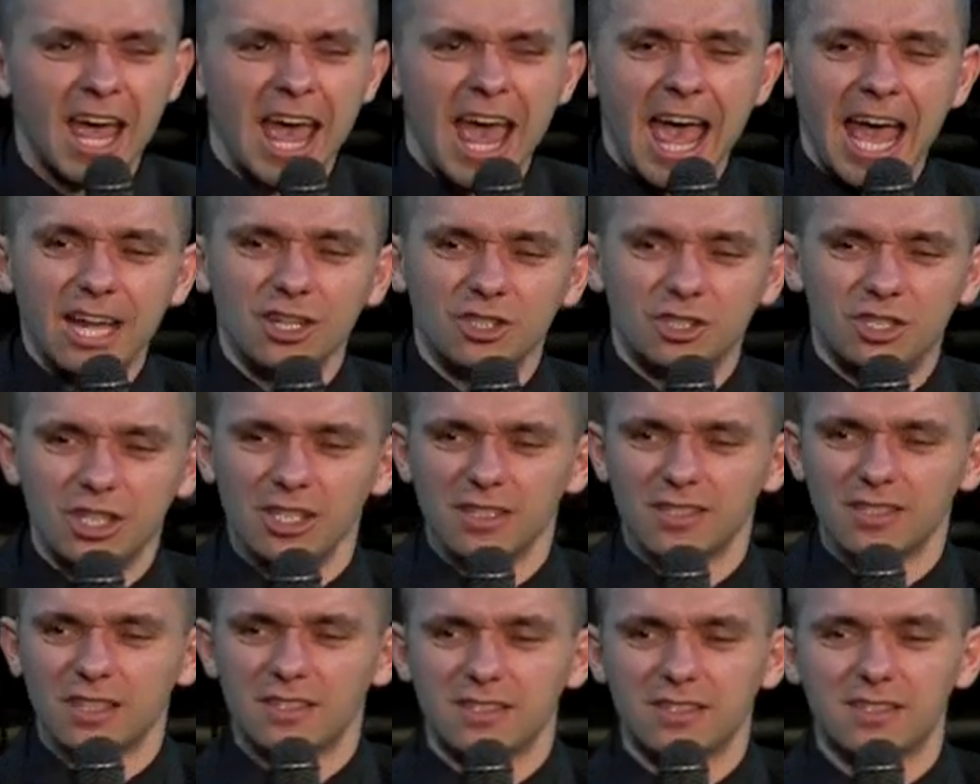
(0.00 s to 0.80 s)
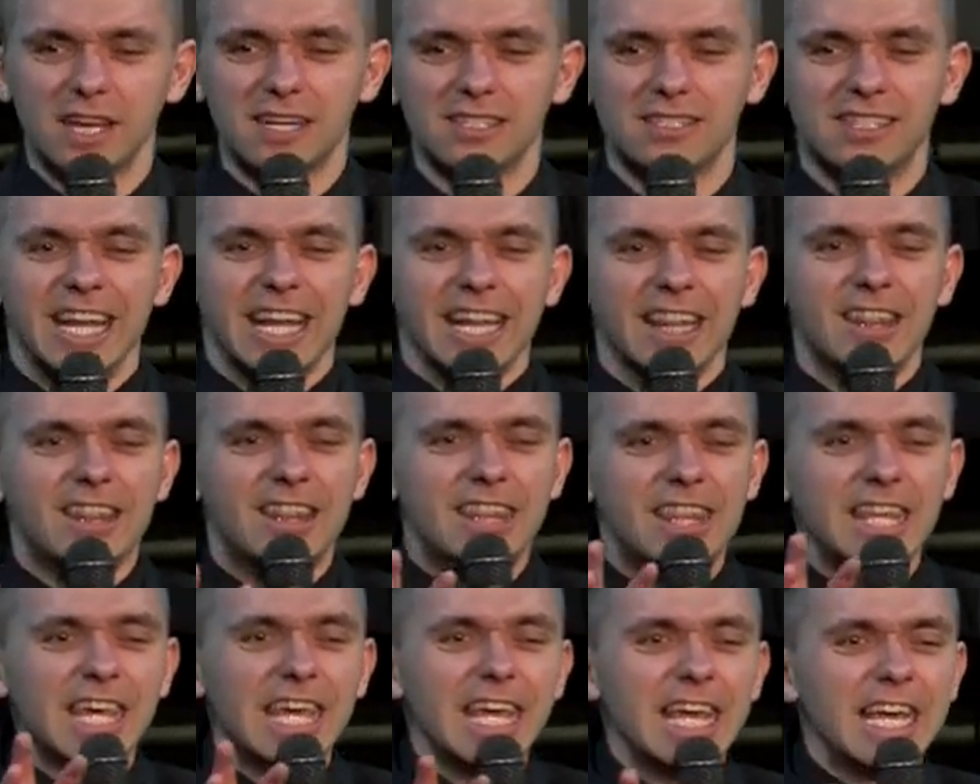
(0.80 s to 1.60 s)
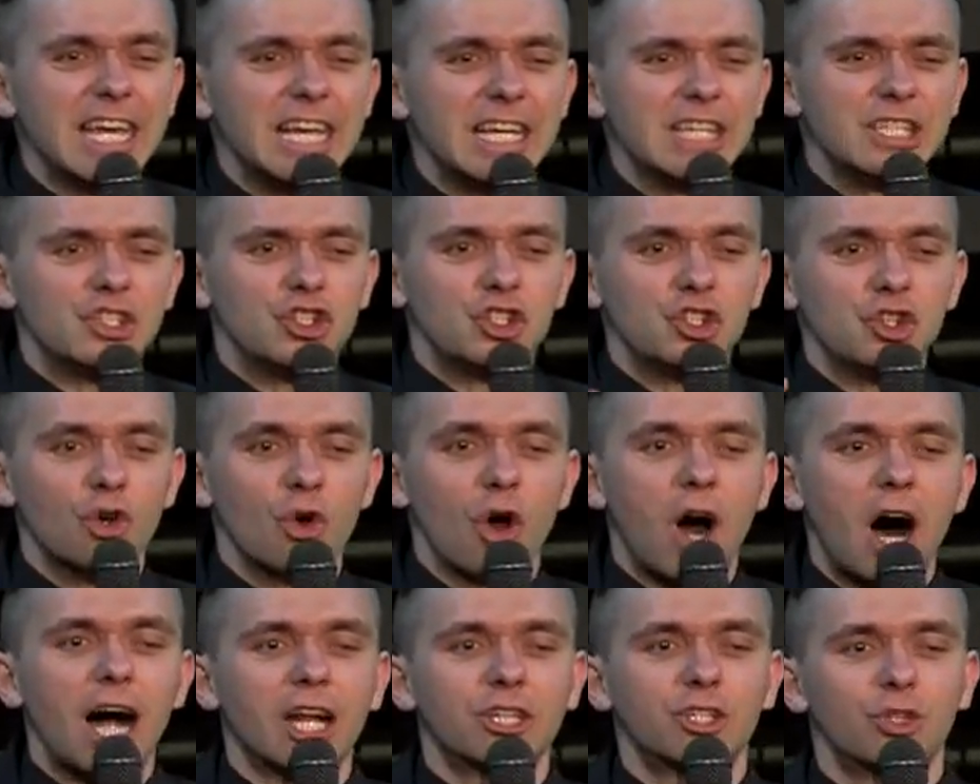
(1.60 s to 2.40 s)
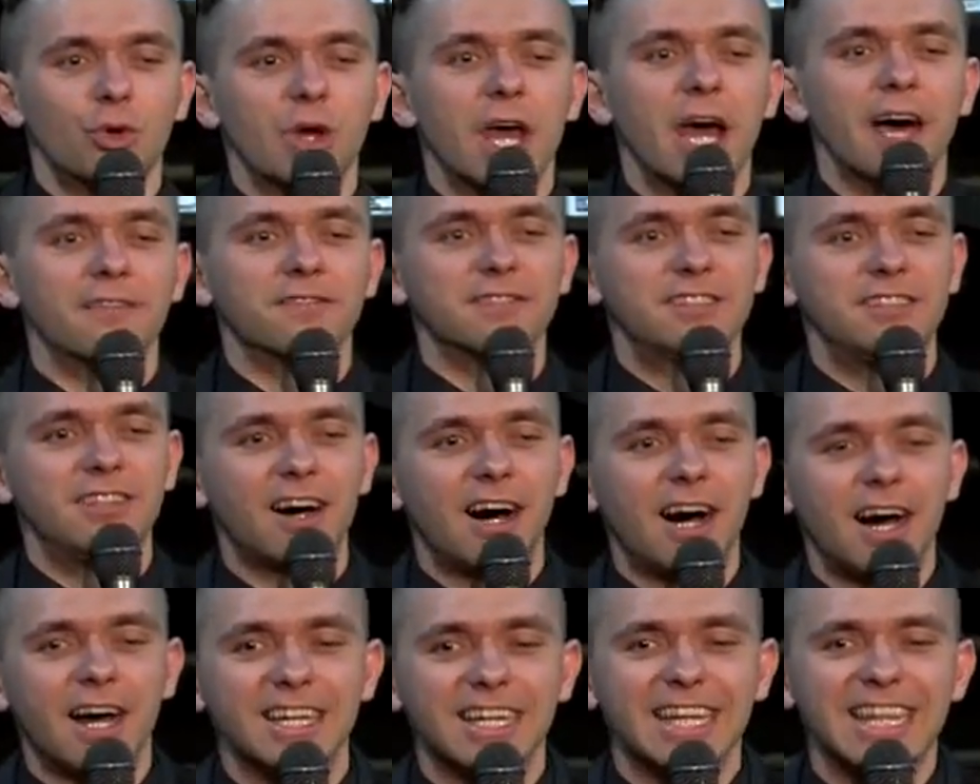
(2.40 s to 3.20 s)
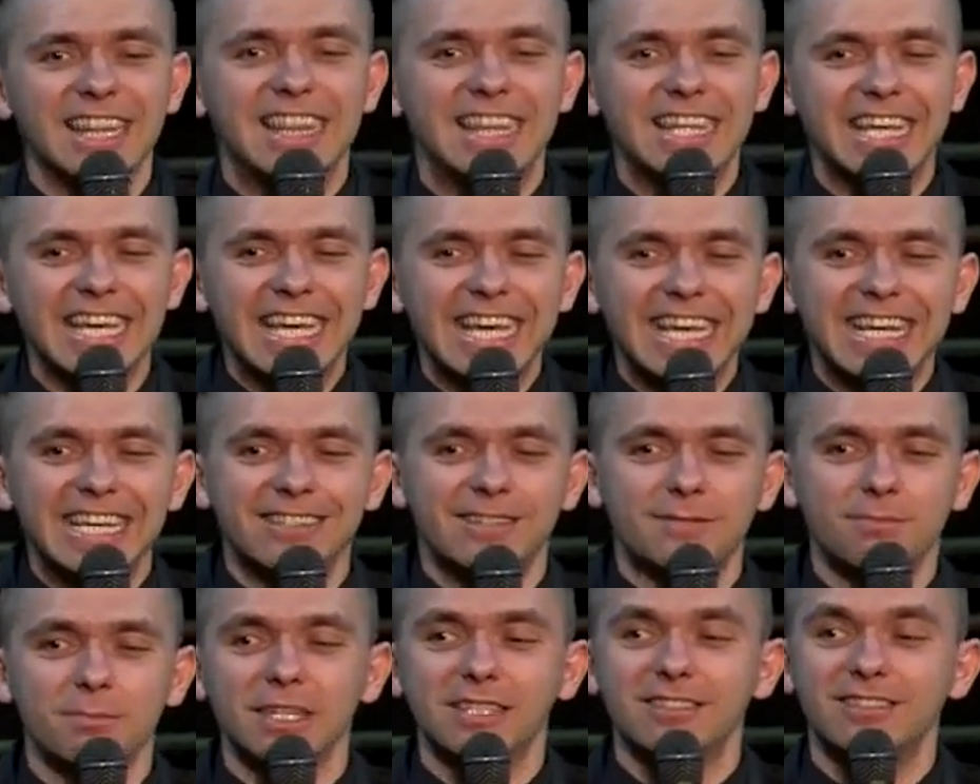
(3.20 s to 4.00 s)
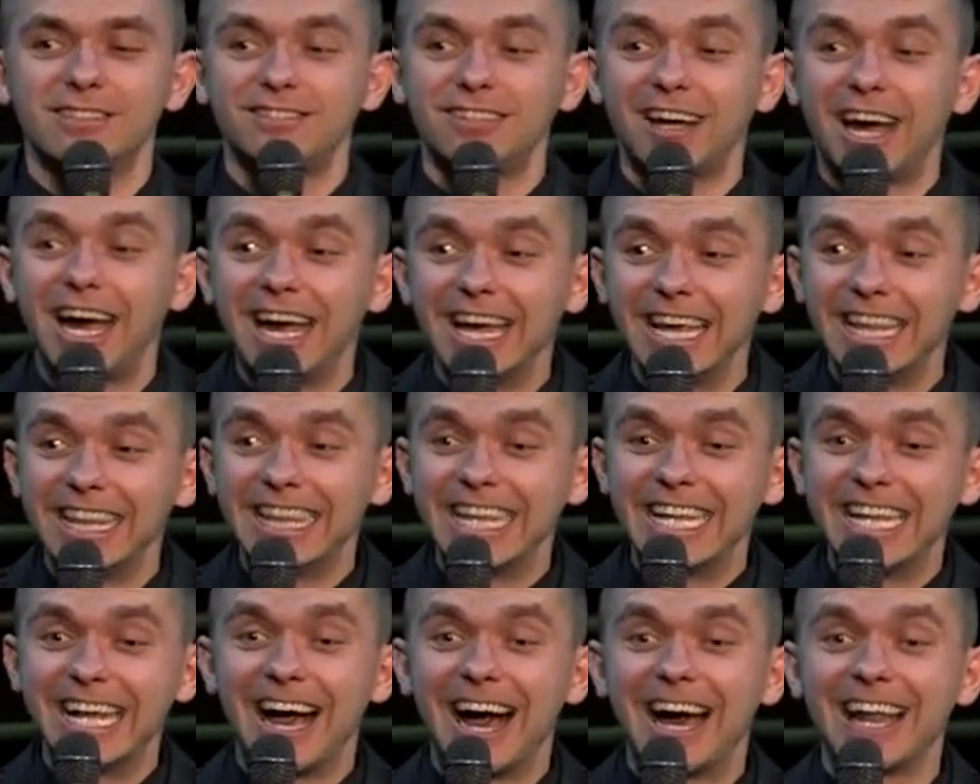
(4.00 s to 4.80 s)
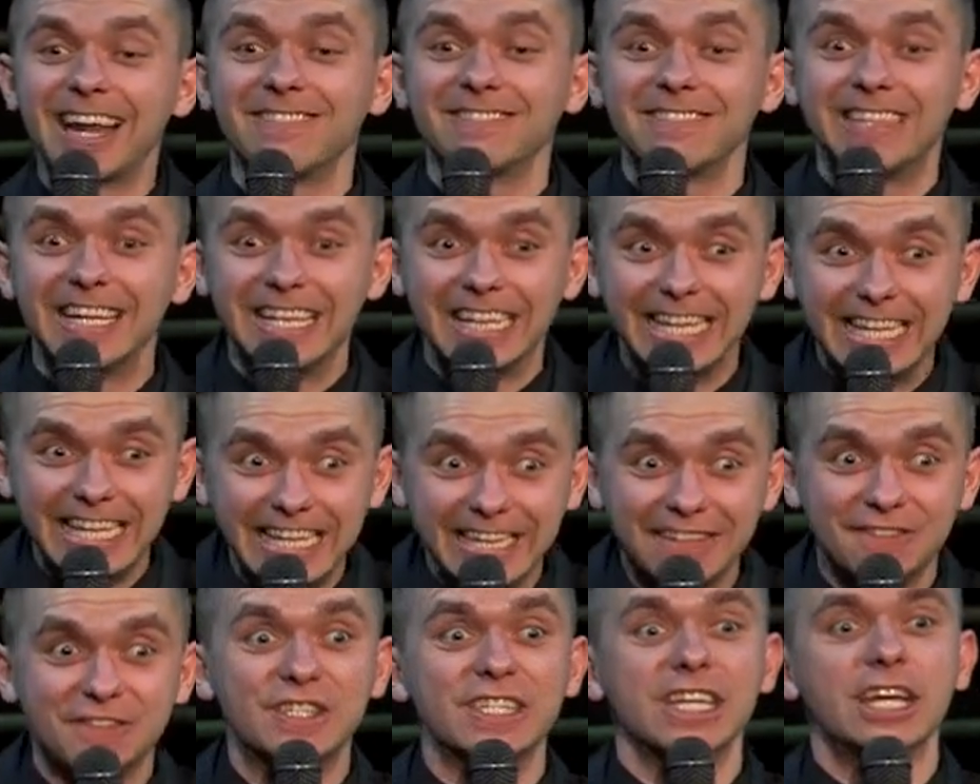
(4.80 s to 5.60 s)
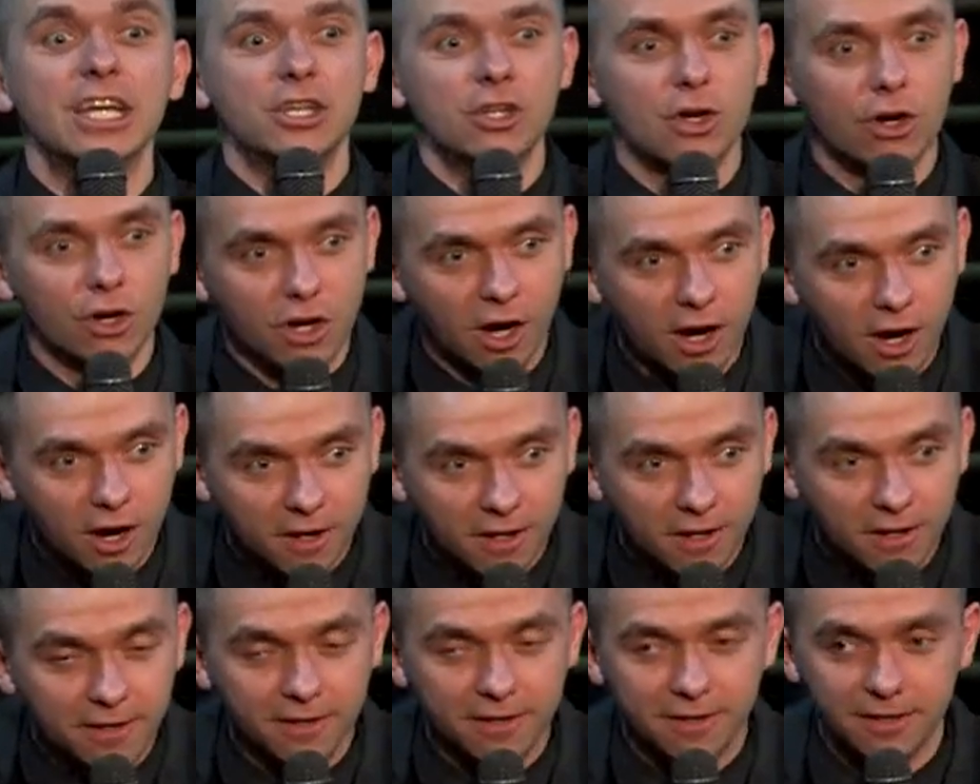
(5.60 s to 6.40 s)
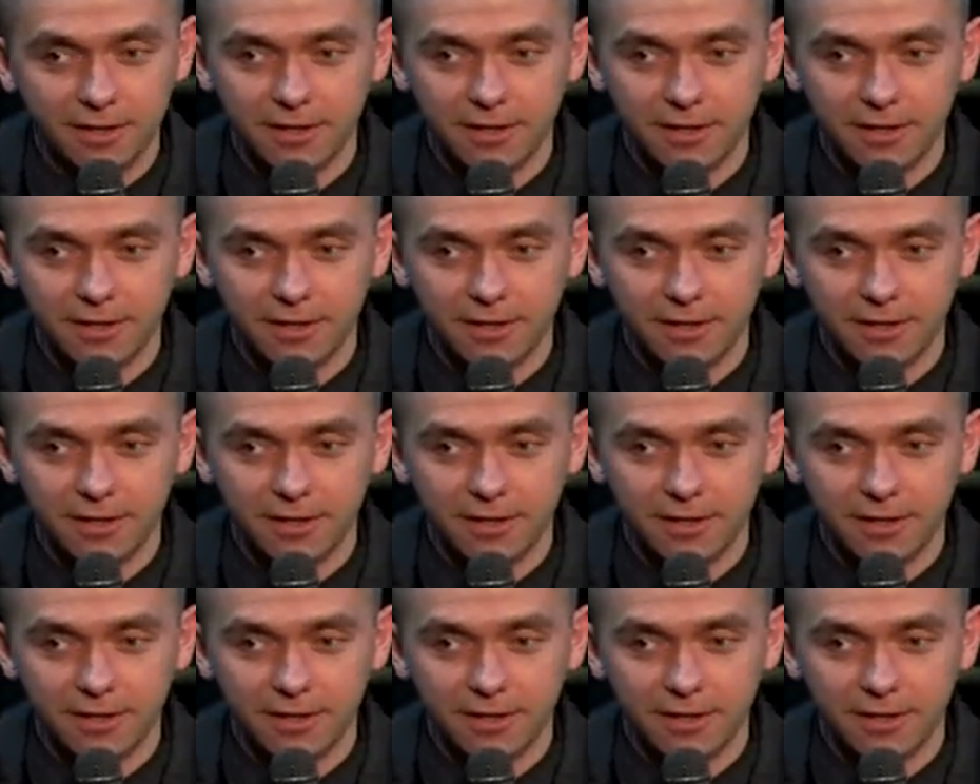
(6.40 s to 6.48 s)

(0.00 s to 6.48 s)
And Jesus says, These you ought to have done. These means tithing out of the leaves in your garden.